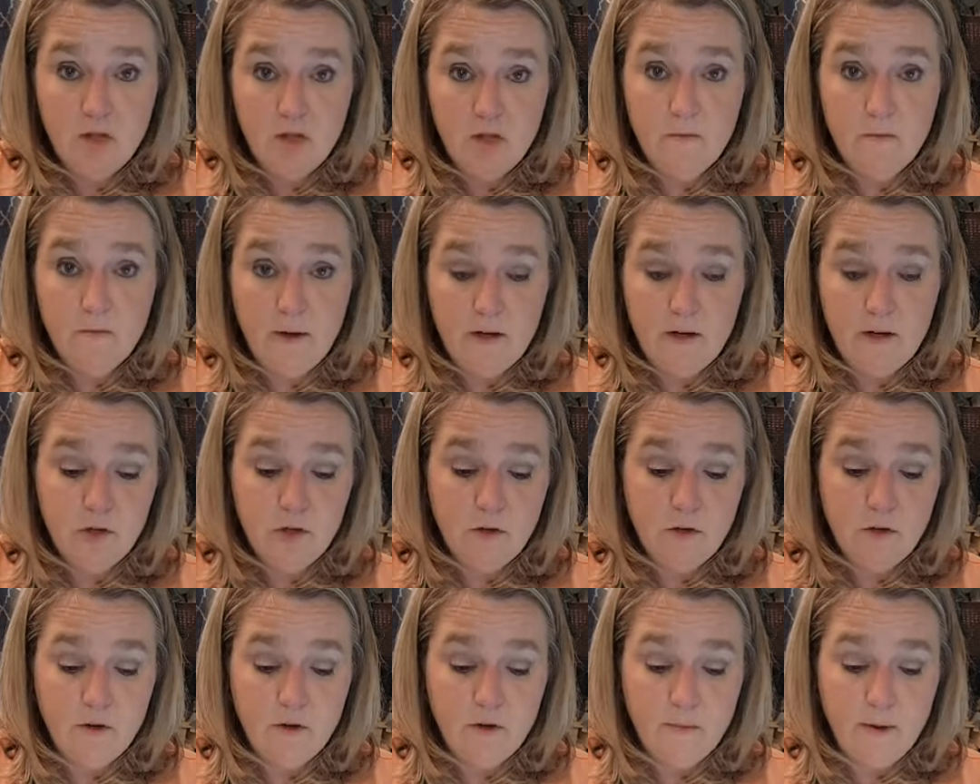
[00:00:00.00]
Make sure
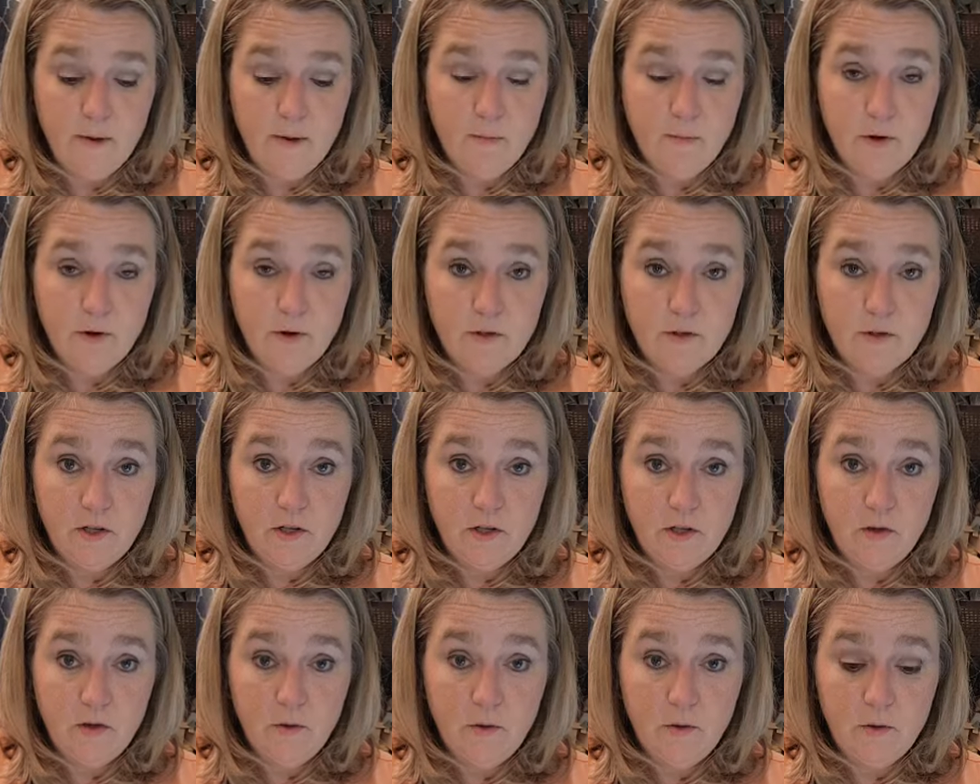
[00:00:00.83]
you remember
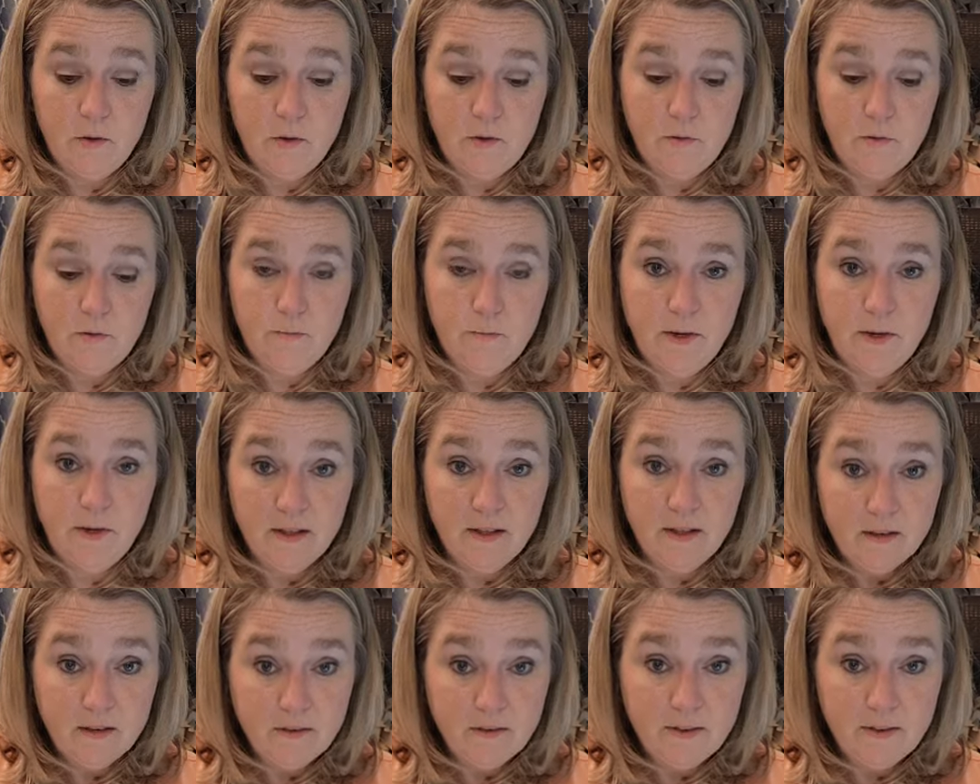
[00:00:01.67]
to
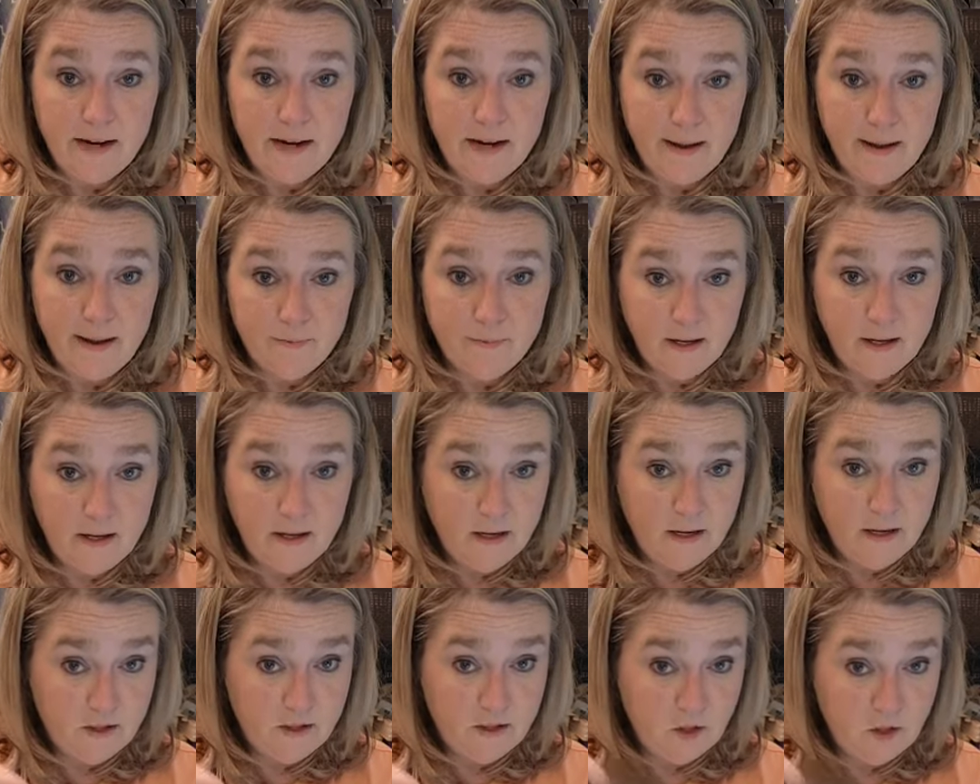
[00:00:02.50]
peel the napkin
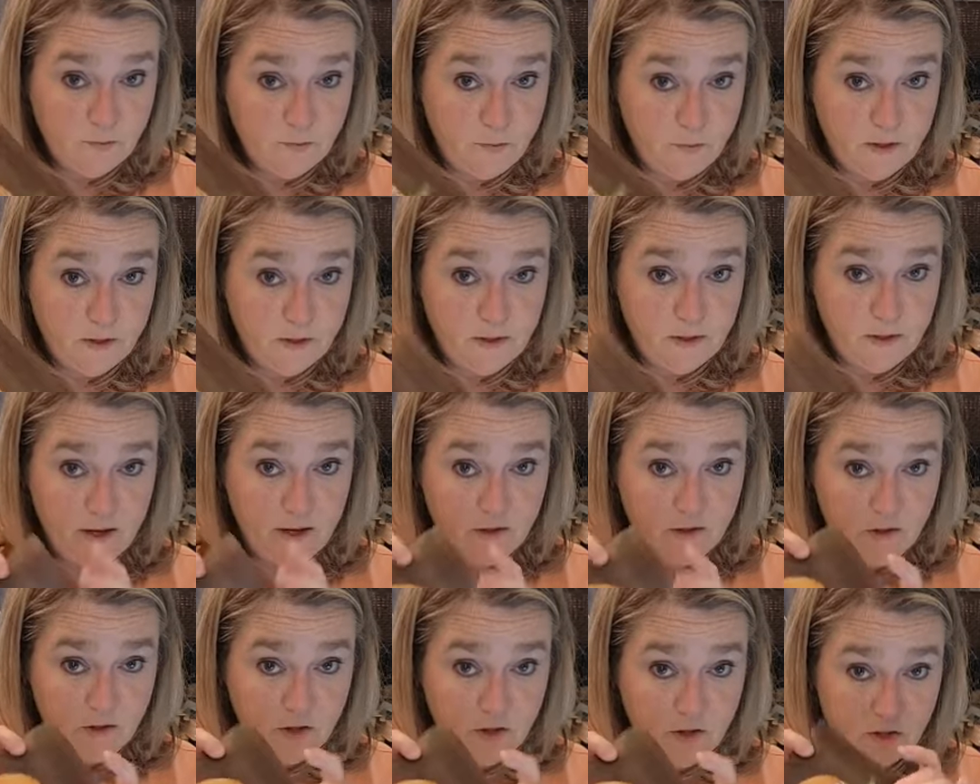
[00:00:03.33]
and
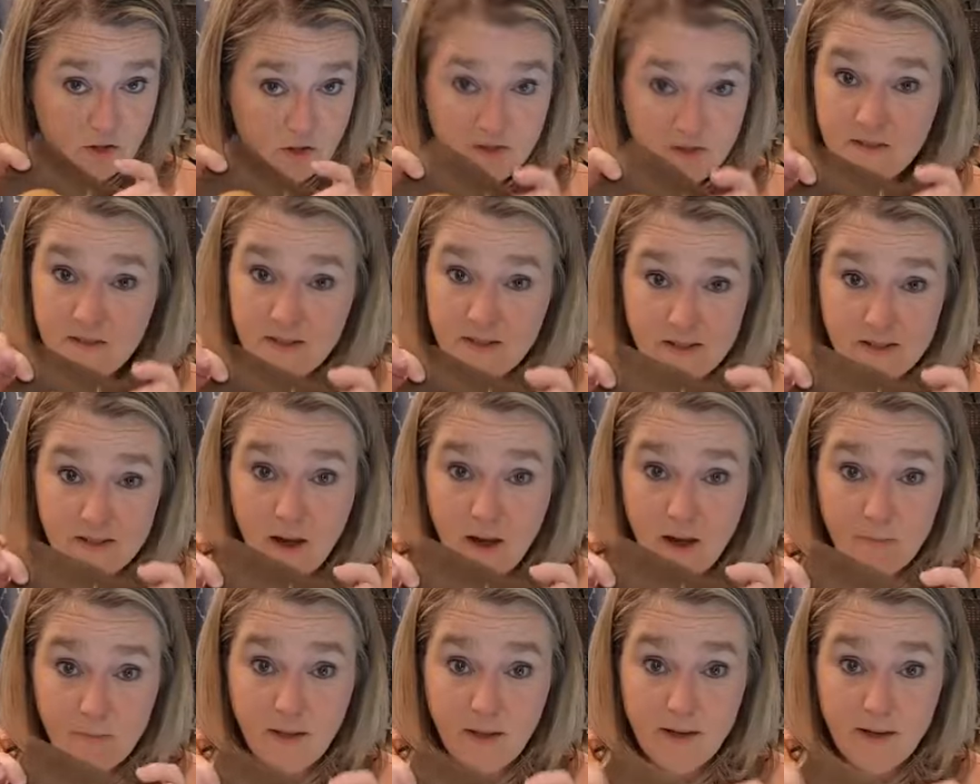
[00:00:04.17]
just use the
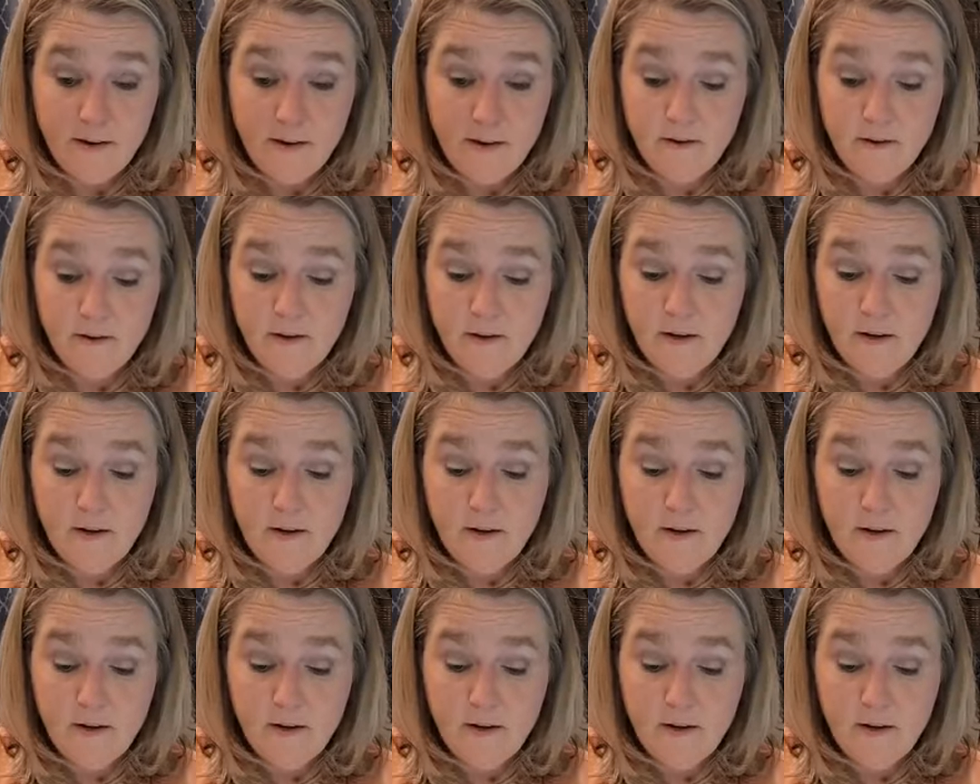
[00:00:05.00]
top layer.